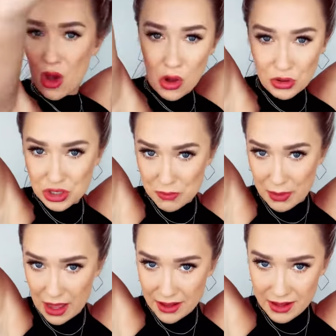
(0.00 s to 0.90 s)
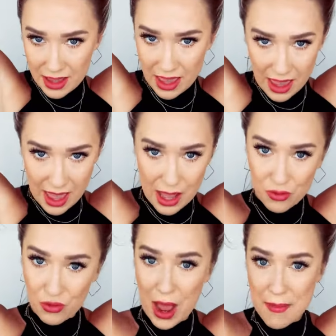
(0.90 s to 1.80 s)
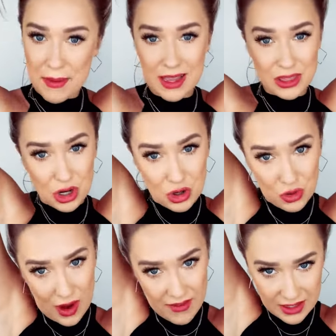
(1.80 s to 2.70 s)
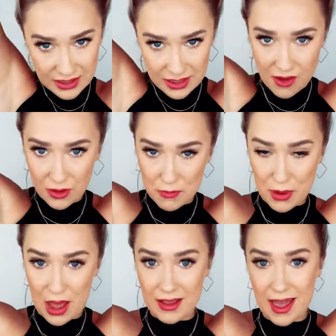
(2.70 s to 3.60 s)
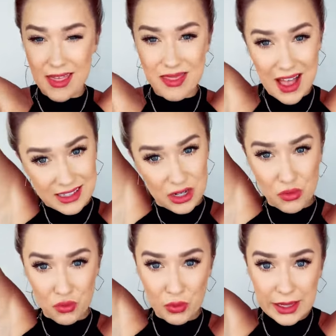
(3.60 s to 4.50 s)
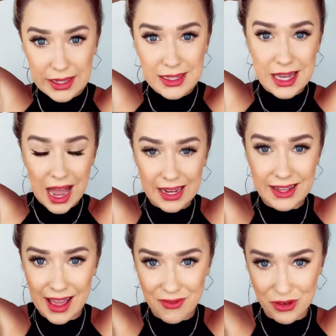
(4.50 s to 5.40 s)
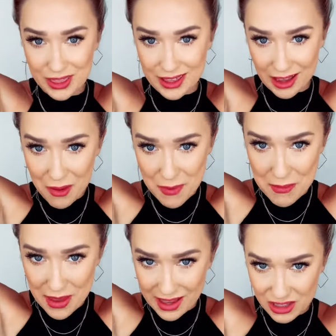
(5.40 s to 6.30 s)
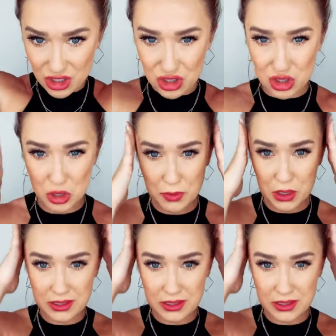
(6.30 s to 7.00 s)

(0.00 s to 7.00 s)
Hold your bun and wrap it in the crevice of your bun. And that's gonna really tighten everything up and make it super